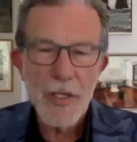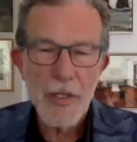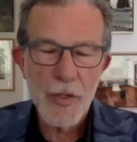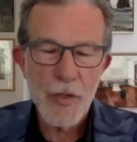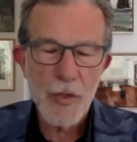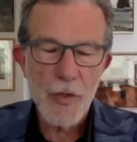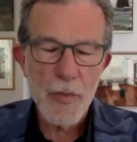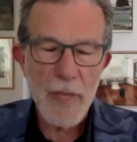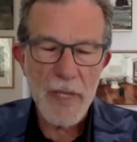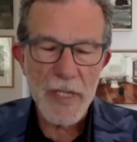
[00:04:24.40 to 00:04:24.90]

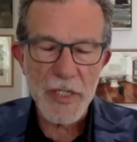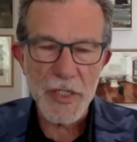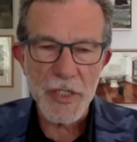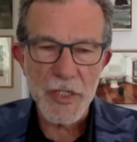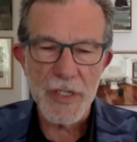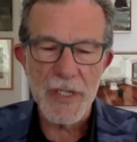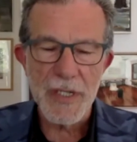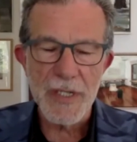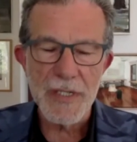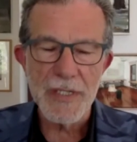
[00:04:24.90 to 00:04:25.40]
You
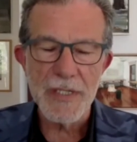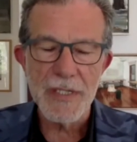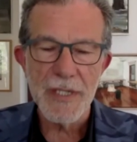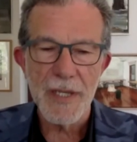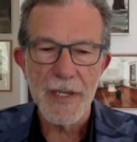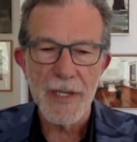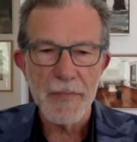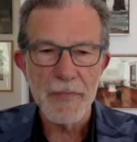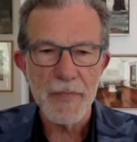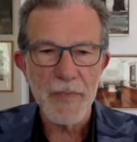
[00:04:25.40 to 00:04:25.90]
mentioned
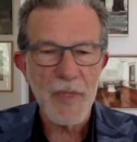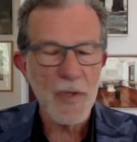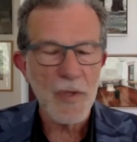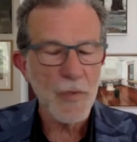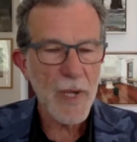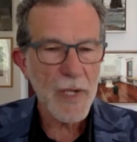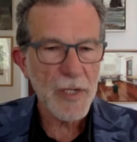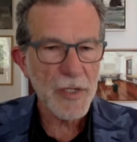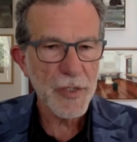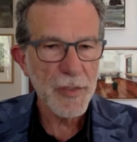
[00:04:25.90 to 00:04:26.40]

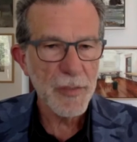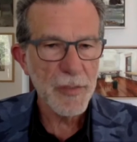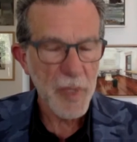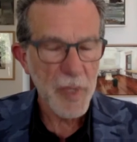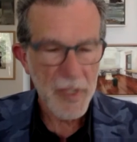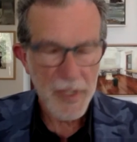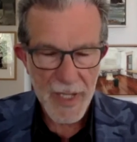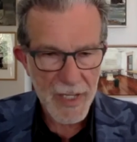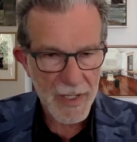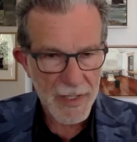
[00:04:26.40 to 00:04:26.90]

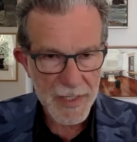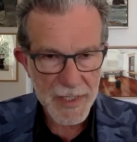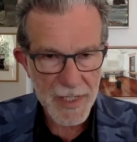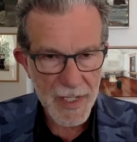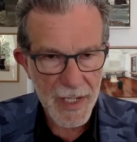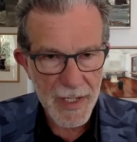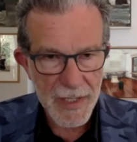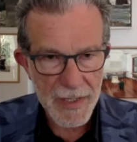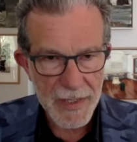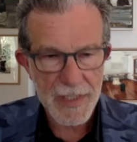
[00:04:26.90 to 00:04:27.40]
Rauschenberg
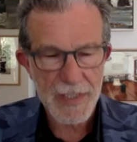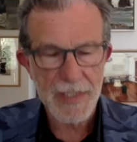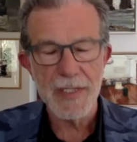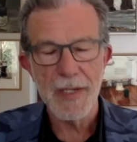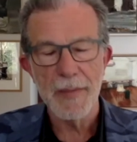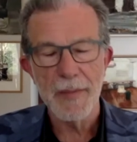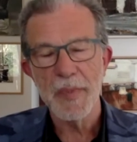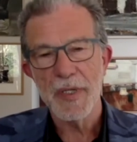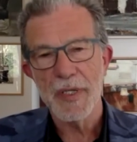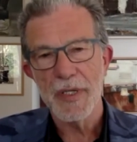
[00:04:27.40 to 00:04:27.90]
as
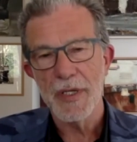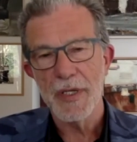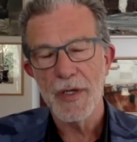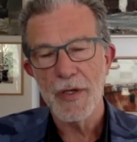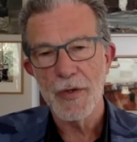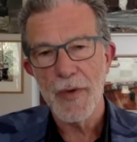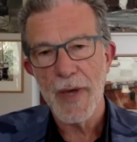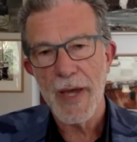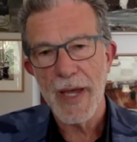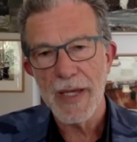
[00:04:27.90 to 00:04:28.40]
somebody
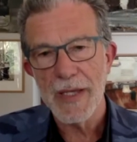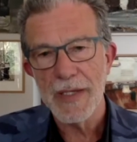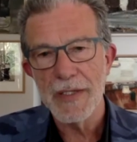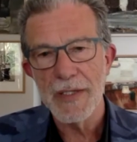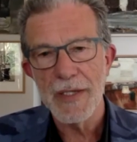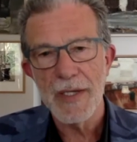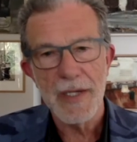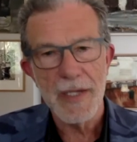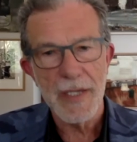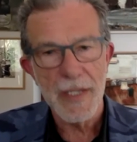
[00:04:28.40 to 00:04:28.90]
who had
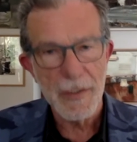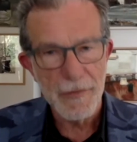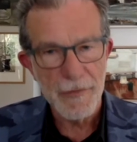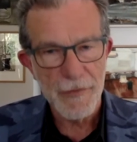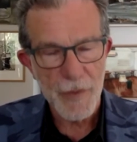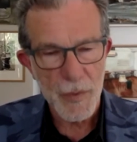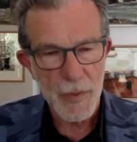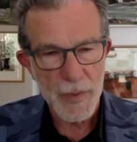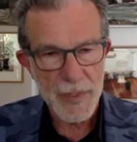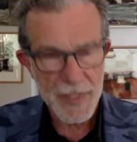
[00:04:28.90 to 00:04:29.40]

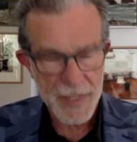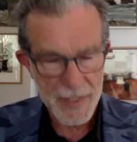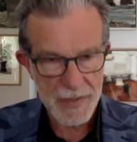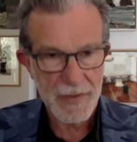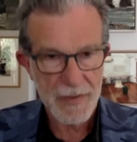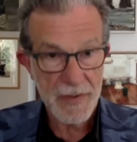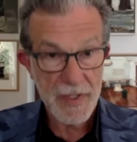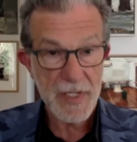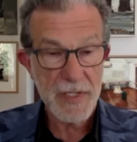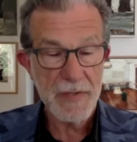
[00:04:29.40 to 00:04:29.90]

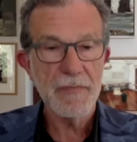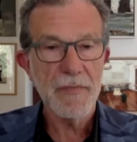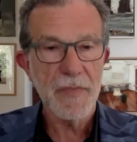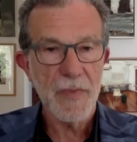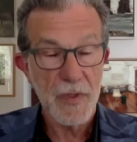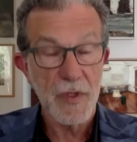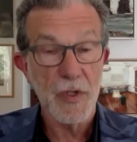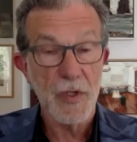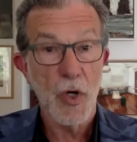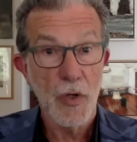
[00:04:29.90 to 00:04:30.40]
influenced the
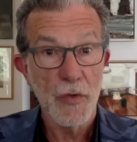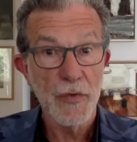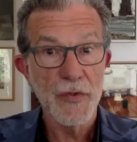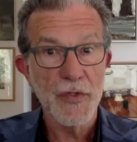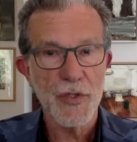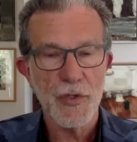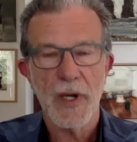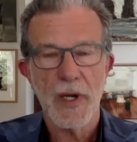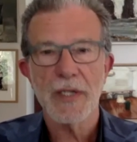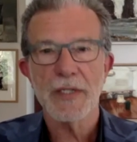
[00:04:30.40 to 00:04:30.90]

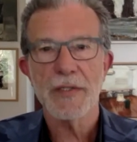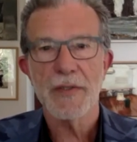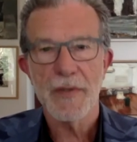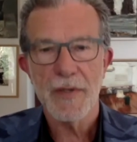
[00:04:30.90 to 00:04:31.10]
construct,